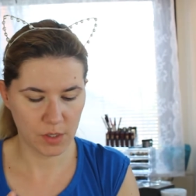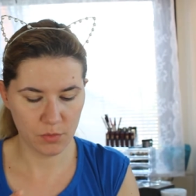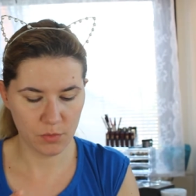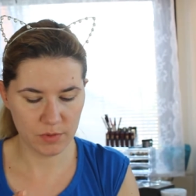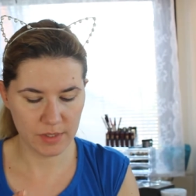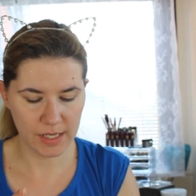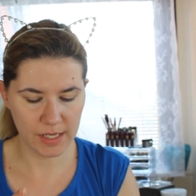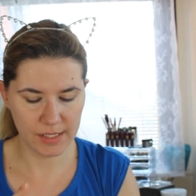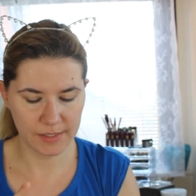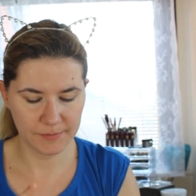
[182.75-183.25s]

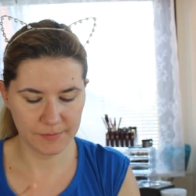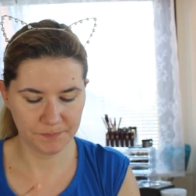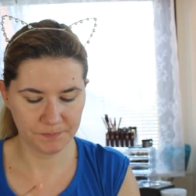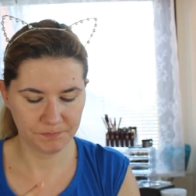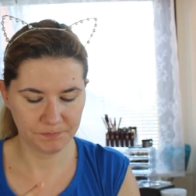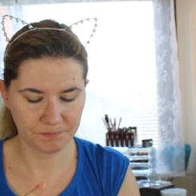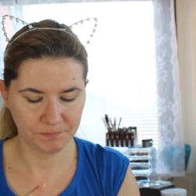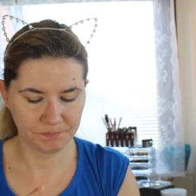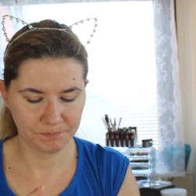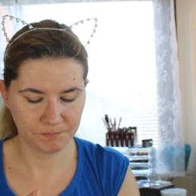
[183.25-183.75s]
Okay.
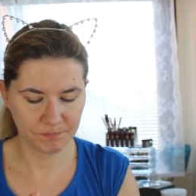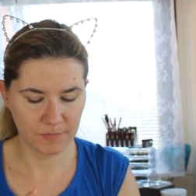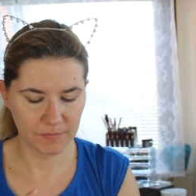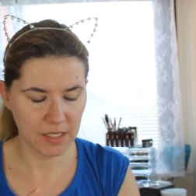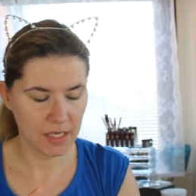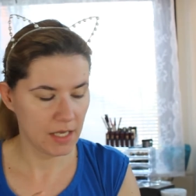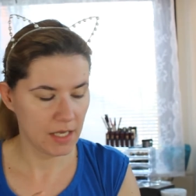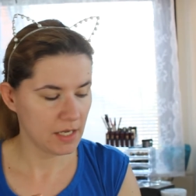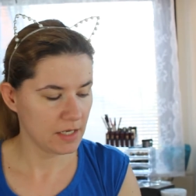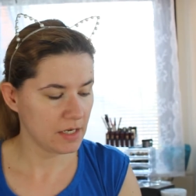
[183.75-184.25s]

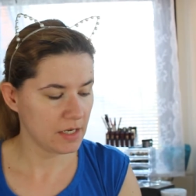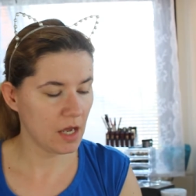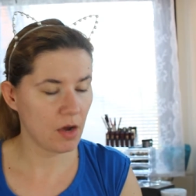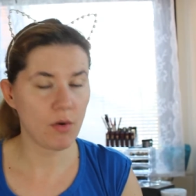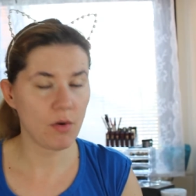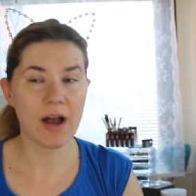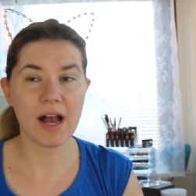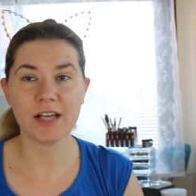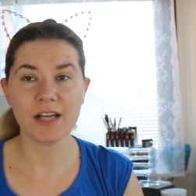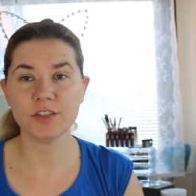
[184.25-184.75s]

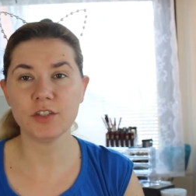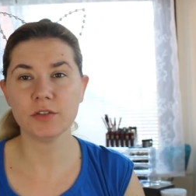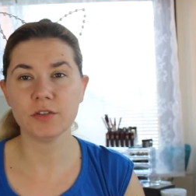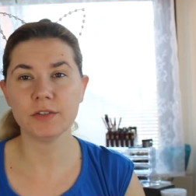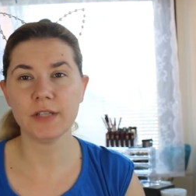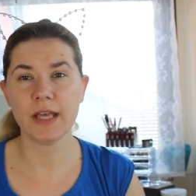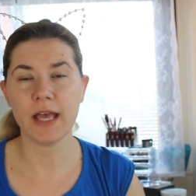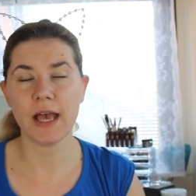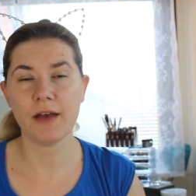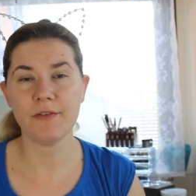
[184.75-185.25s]
Now I
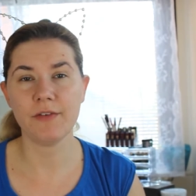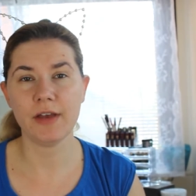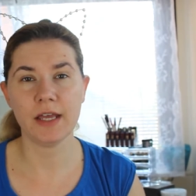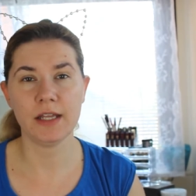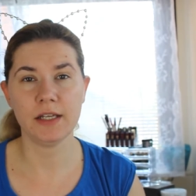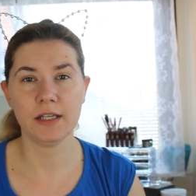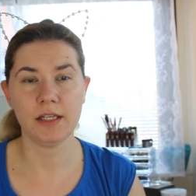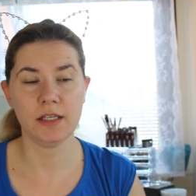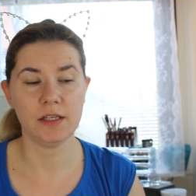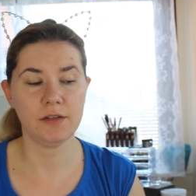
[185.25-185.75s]
don't have
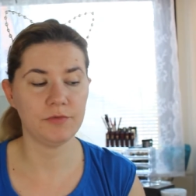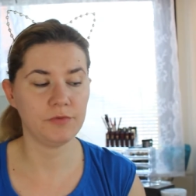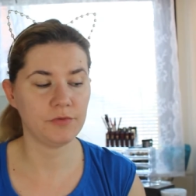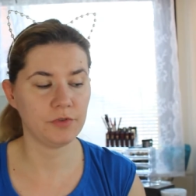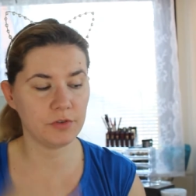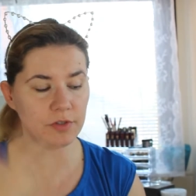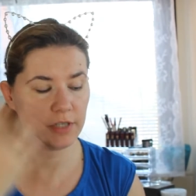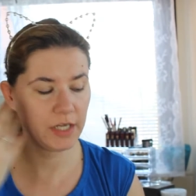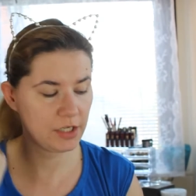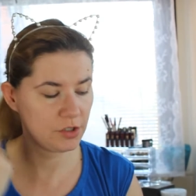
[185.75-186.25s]
any
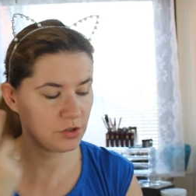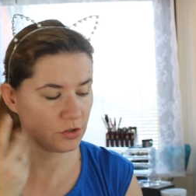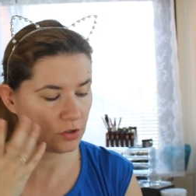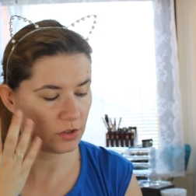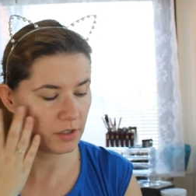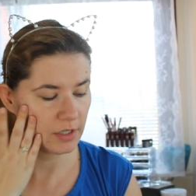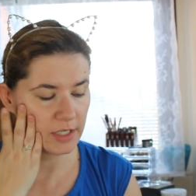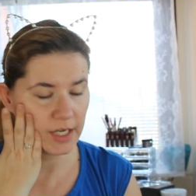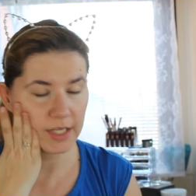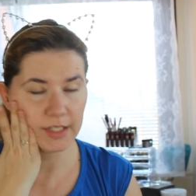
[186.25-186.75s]

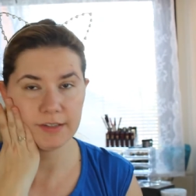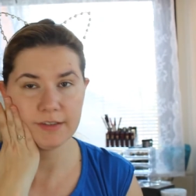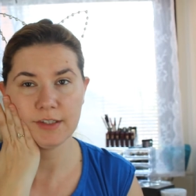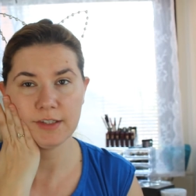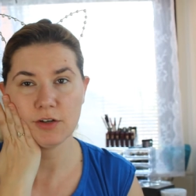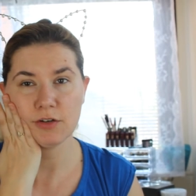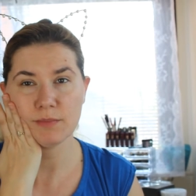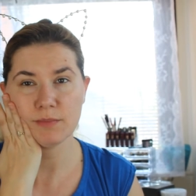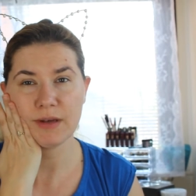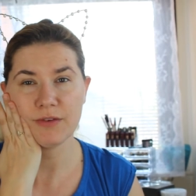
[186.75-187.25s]
foundation and
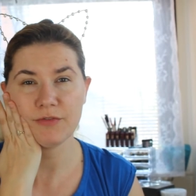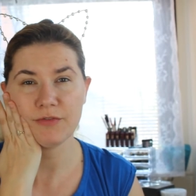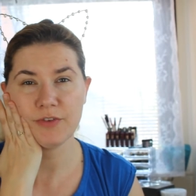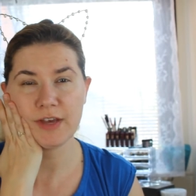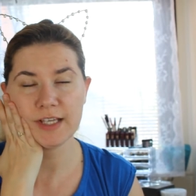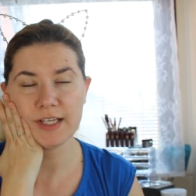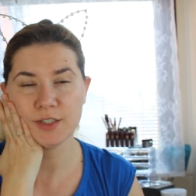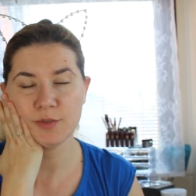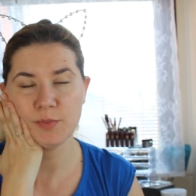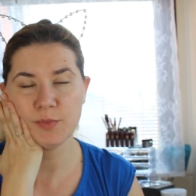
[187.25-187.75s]
anything on my
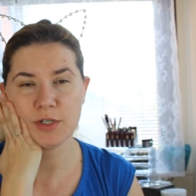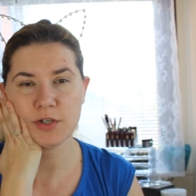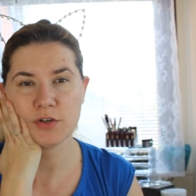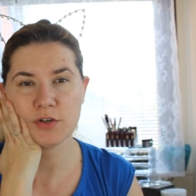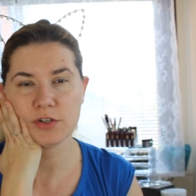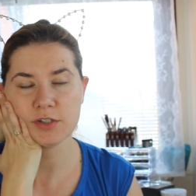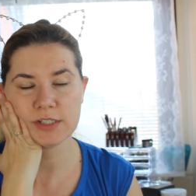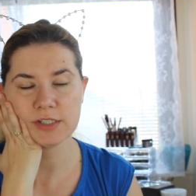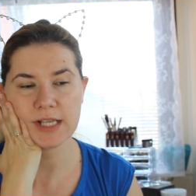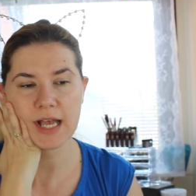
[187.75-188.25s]
face
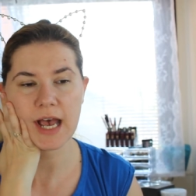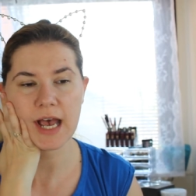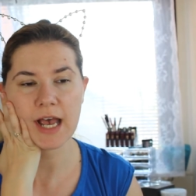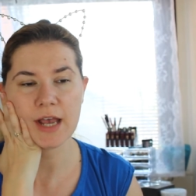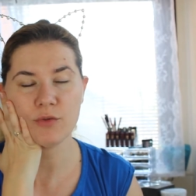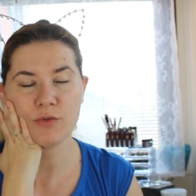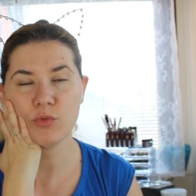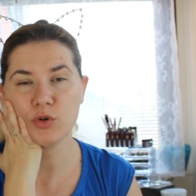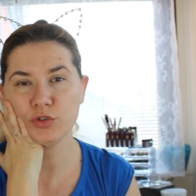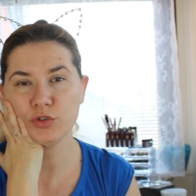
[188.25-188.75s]
because
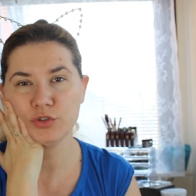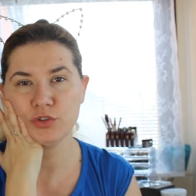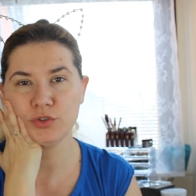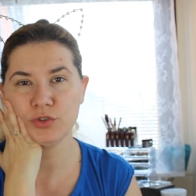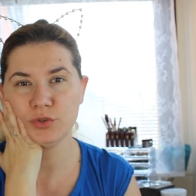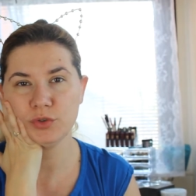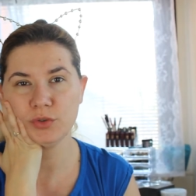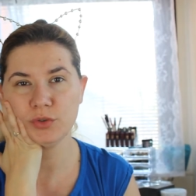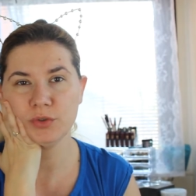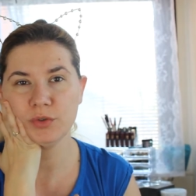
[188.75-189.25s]
I want
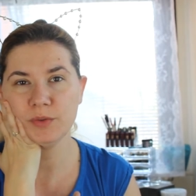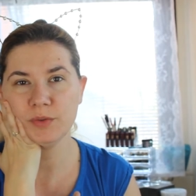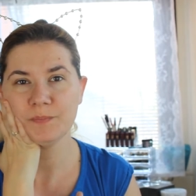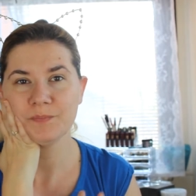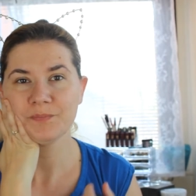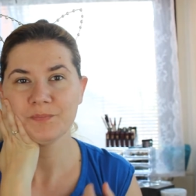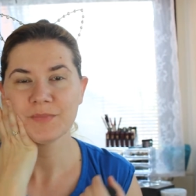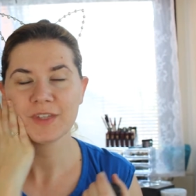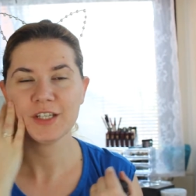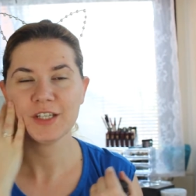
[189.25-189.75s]
to
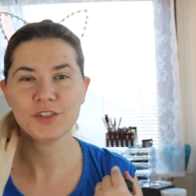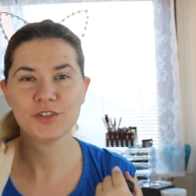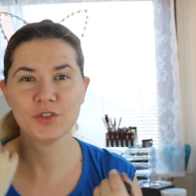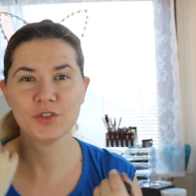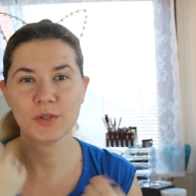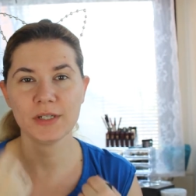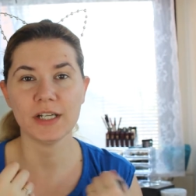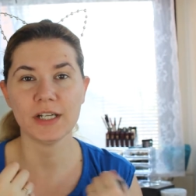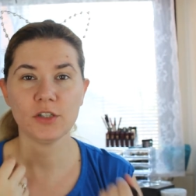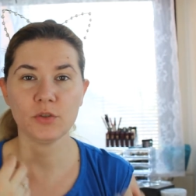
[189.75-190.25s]

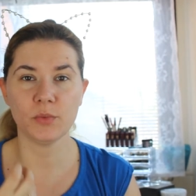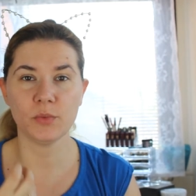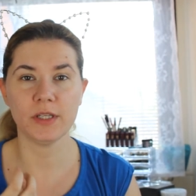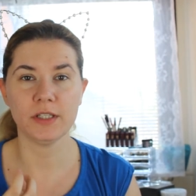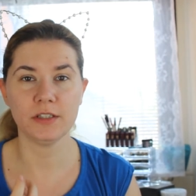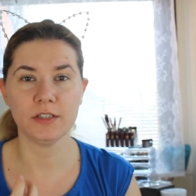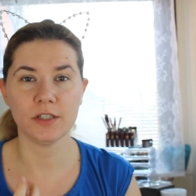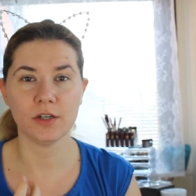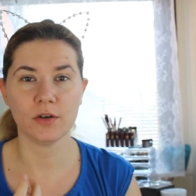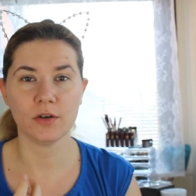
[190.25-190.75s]
do another
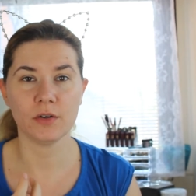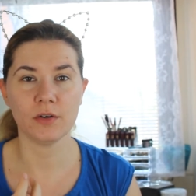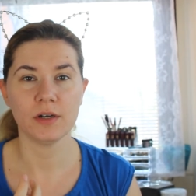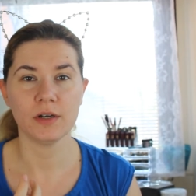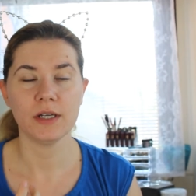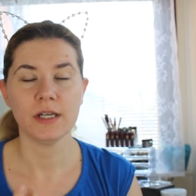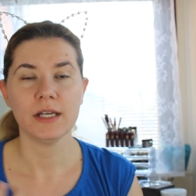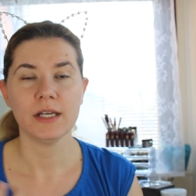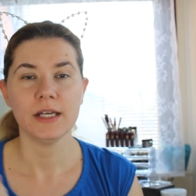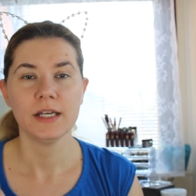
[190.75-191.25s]
video
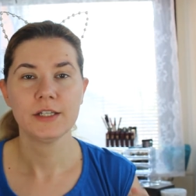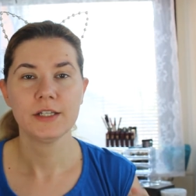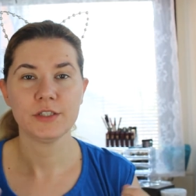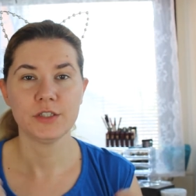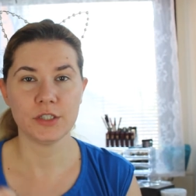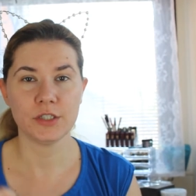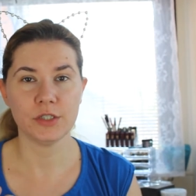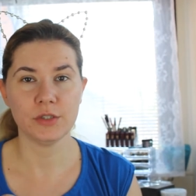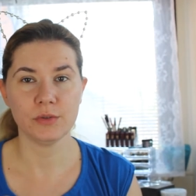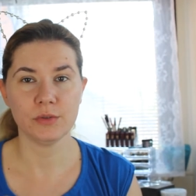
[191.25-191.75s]

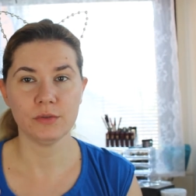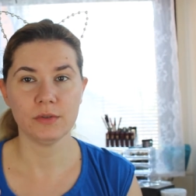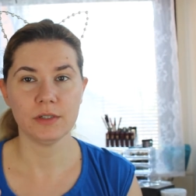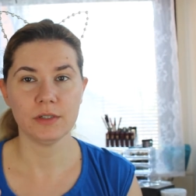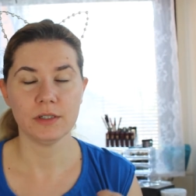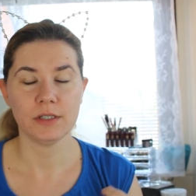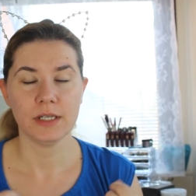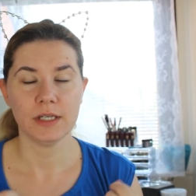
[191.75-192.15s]
too